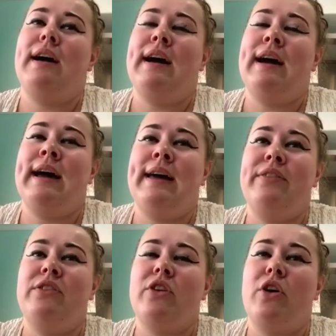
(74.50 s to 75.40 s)

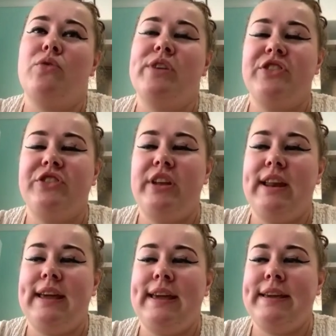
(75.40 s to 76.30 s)
And
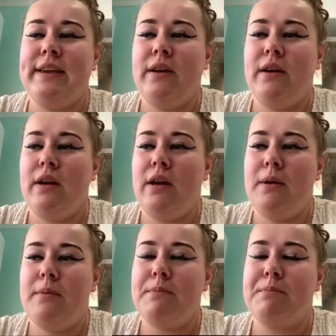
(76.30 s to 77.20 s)
originally,
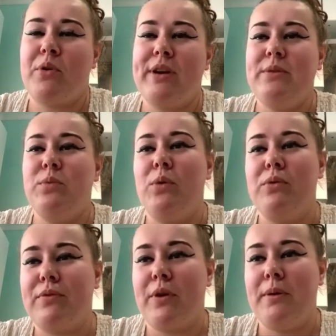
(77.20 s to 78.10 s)

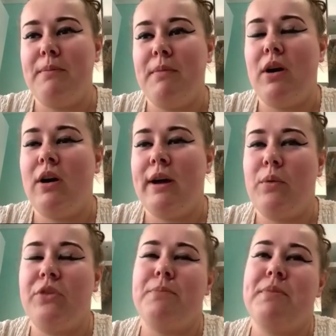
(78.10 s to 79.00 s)
pre-Wolfram, I
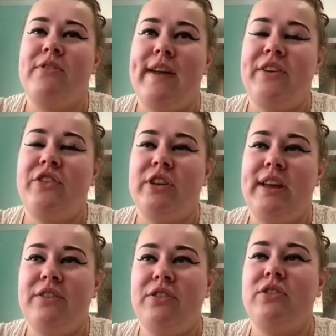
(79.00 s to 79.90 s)
was a
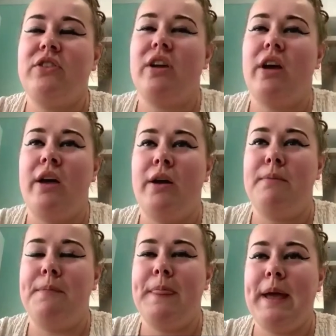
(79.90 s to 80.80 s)
perfectionist,
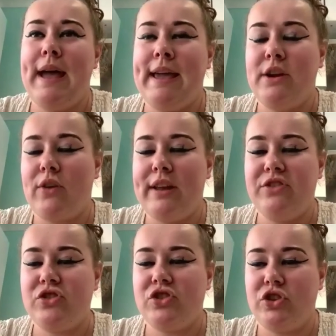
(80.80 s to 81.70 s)
A-grade
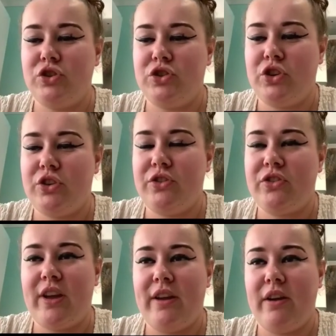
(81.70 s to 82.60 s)
student.
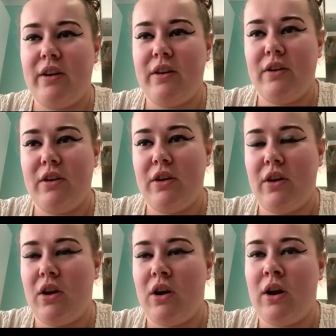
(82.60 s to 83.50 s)

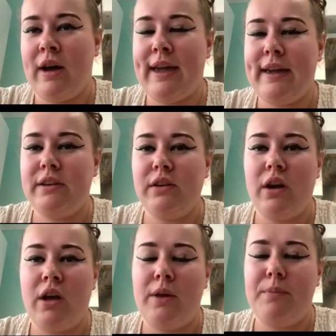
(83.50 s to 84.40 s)
I
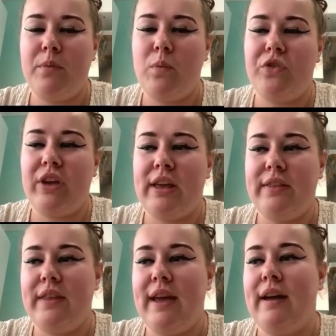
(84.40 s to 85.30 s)
was
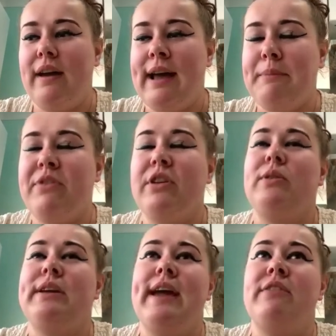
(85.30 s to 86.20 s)
in
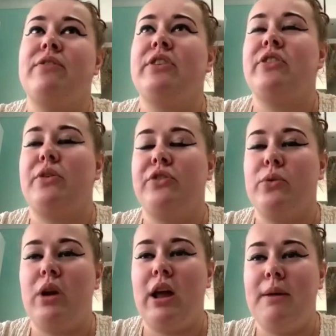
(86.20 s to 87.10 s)
absolutely every
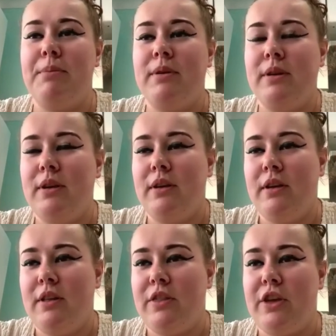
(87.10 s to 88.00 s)
social club
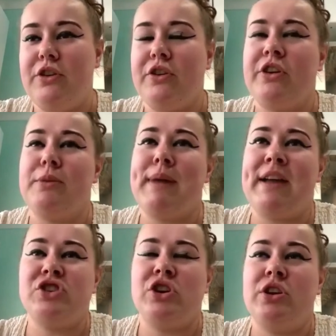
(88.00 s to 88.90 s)
that you could
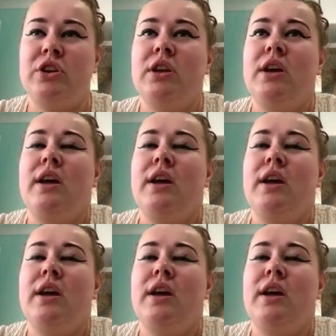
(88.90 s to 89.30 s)
imagine.